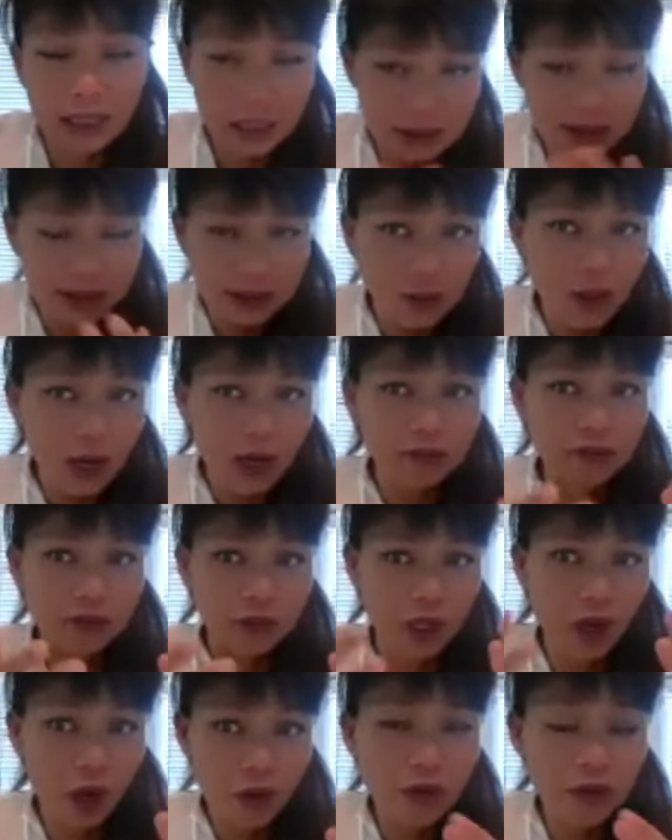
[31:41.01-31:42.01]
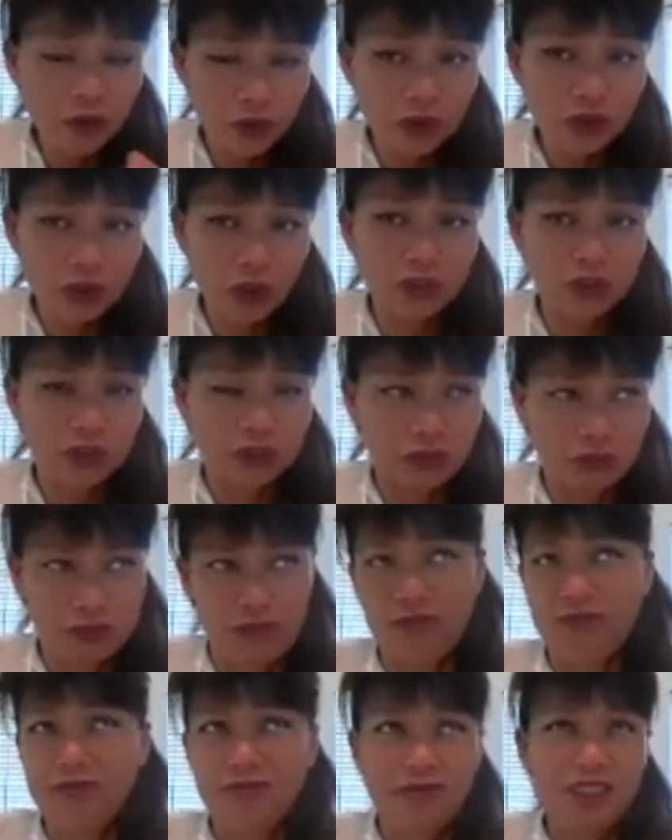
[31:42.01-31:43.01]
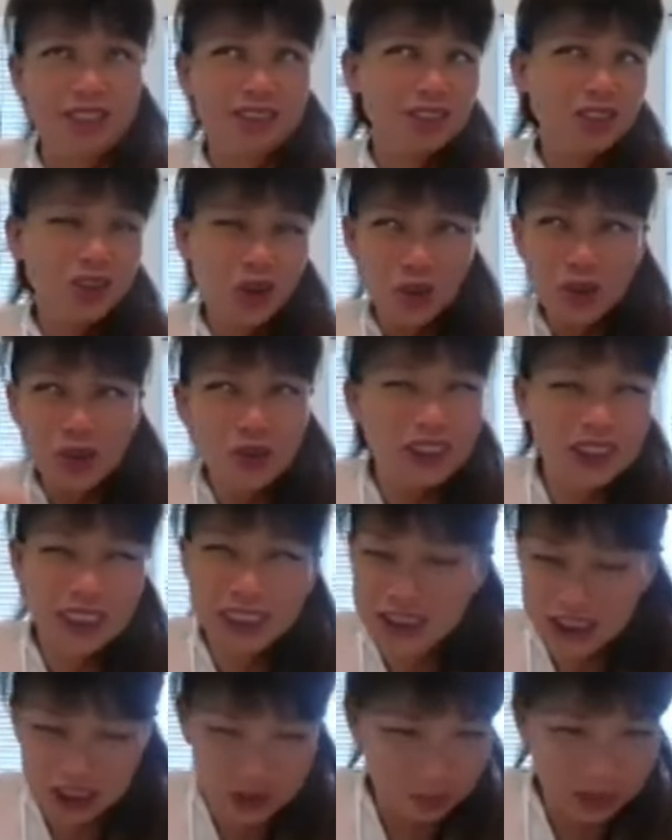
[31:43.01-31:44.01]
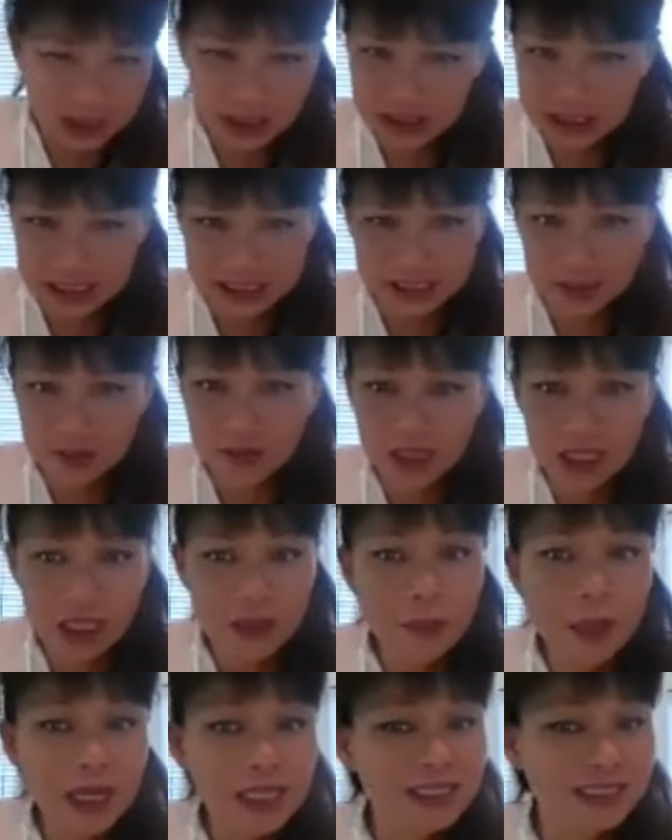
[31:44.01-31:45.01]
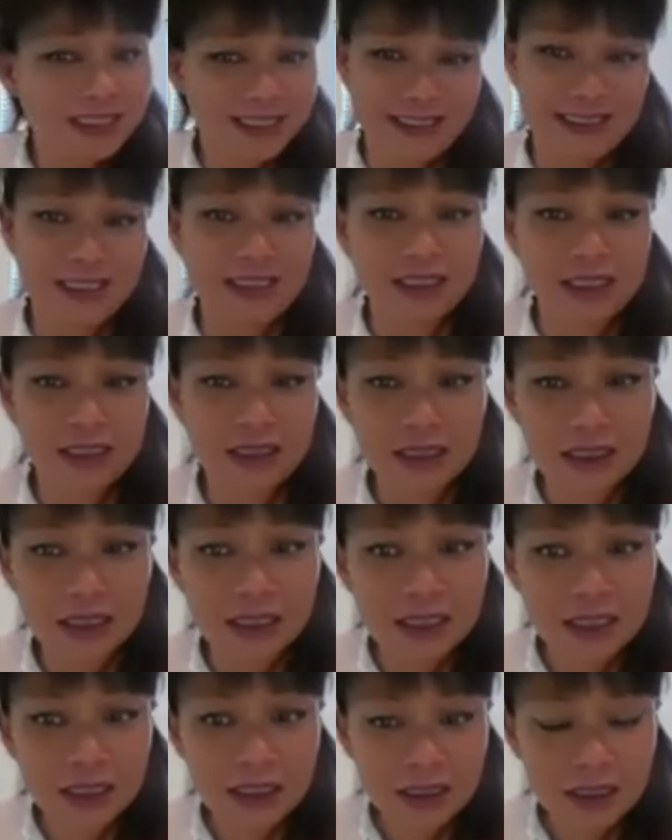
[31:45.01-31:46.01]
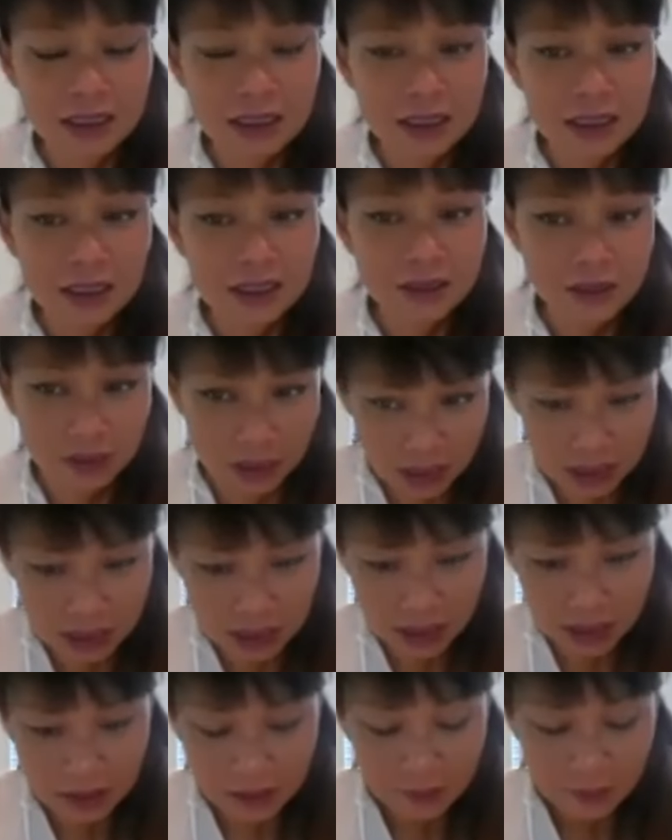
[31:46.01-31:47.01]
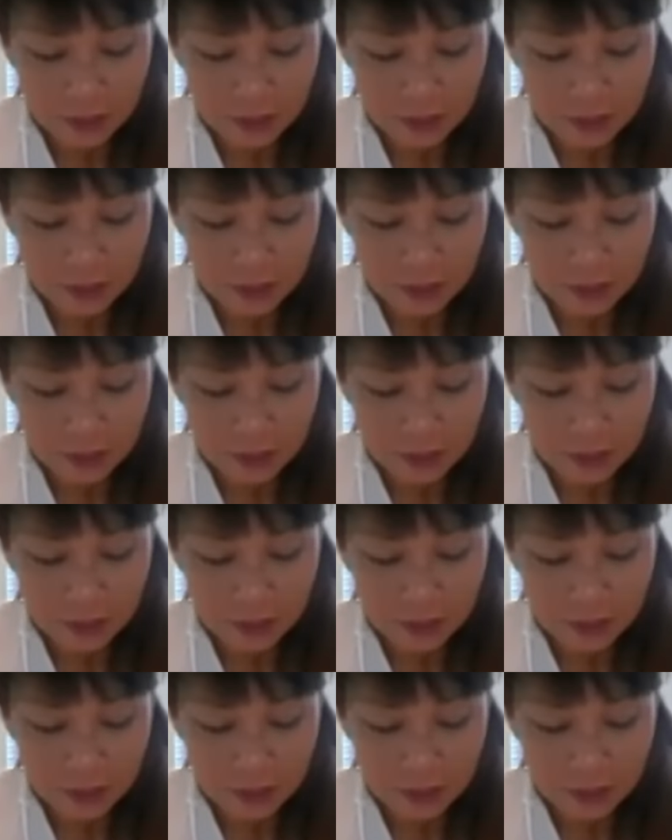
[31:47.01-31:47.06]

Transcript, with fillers: I still have to go through the, the school system that doesn't really make sense. Right?